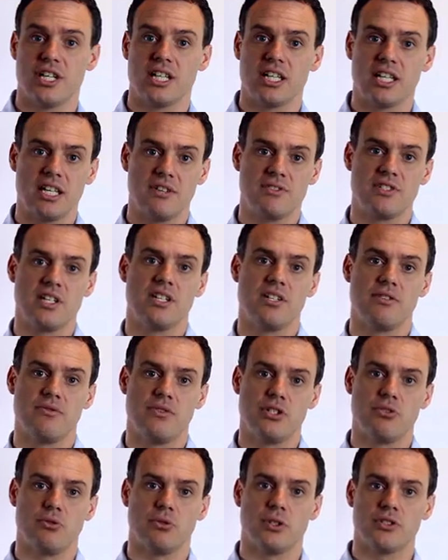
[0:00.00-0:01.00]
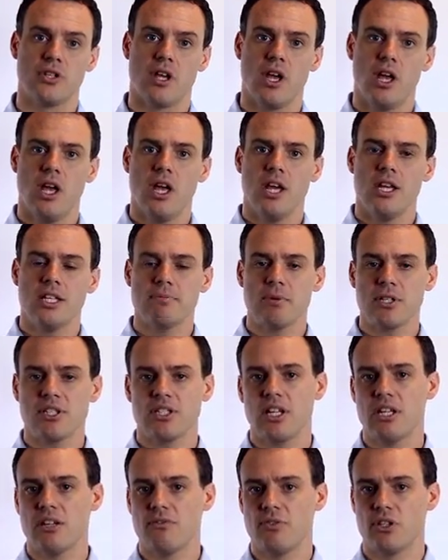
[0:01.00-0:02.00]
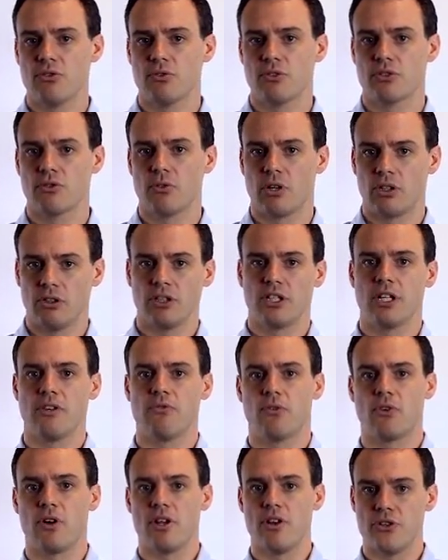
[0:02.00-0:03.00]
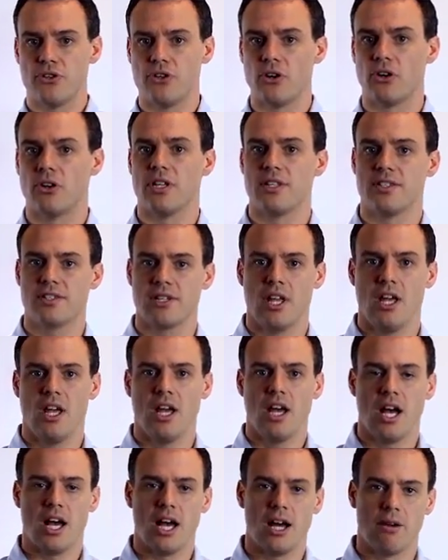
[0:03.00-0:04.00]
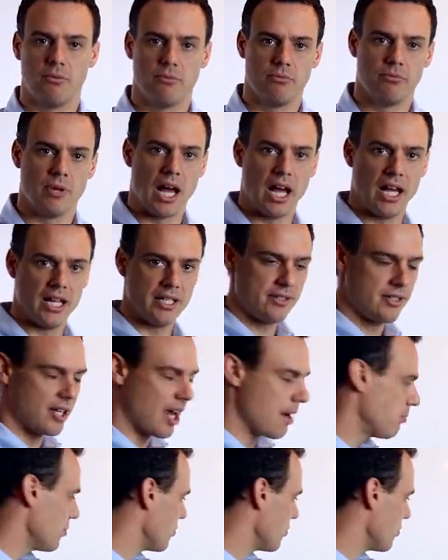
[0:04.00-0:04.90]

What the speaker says: it gives individuals, especially individuals who are looking for endurance type